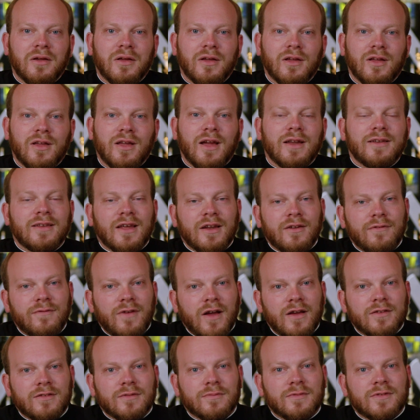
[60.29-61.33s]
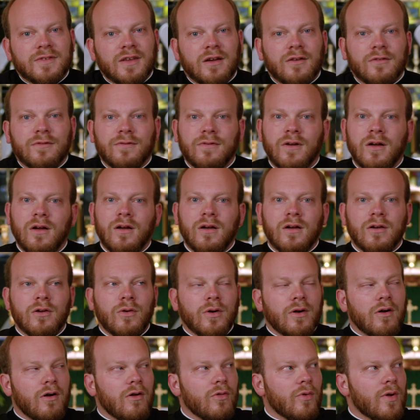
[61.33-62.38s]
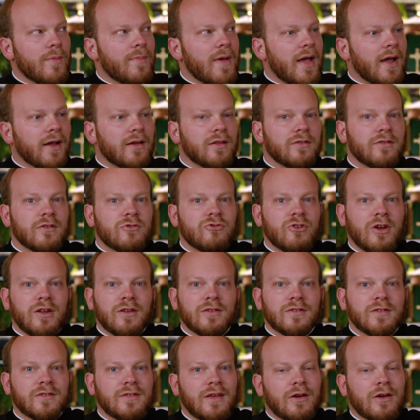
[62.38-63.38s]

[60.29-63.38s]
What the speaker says: He identifies himself, going all the way back into Genesis,